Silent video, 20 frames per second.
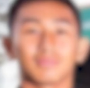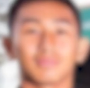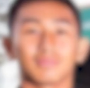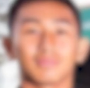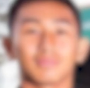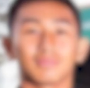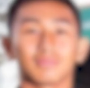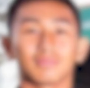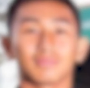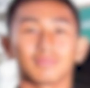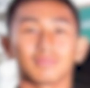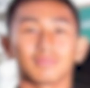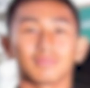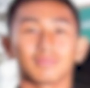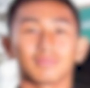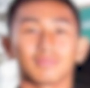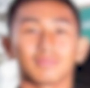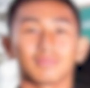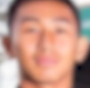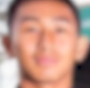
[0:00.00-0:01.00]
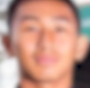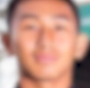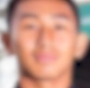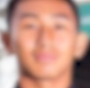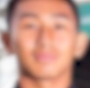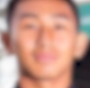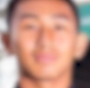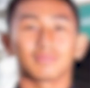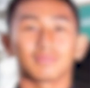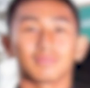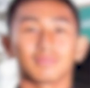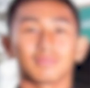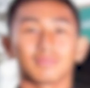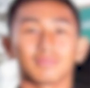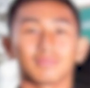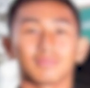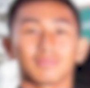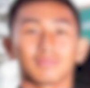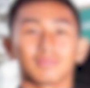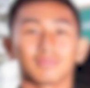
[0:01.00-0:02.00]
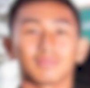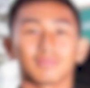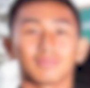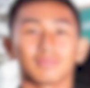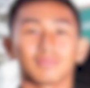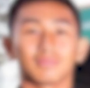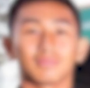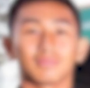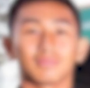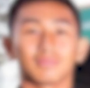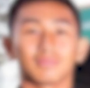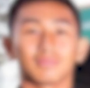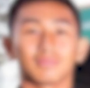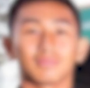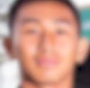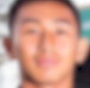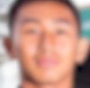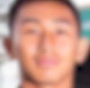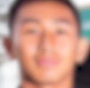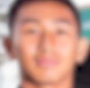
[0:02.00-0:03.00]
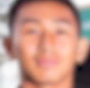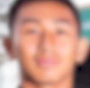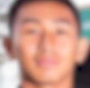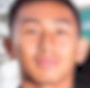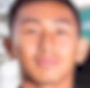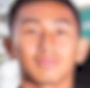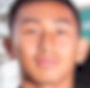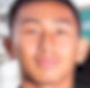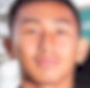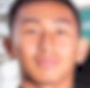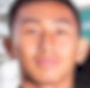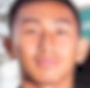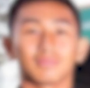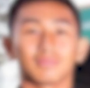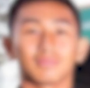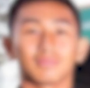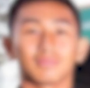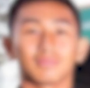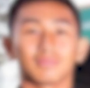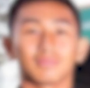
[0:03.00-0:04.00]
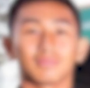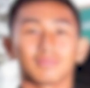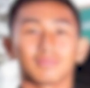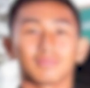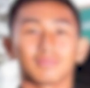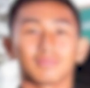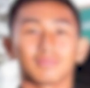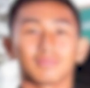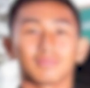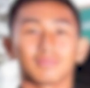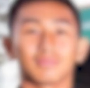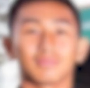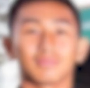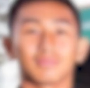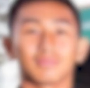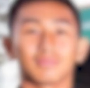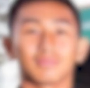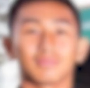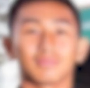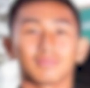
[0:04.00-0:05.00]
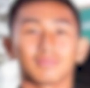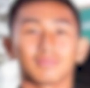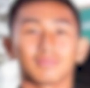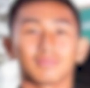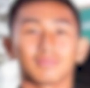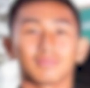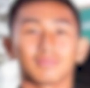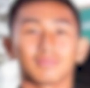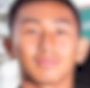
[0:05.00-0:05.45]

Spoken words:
This person isn't speaking.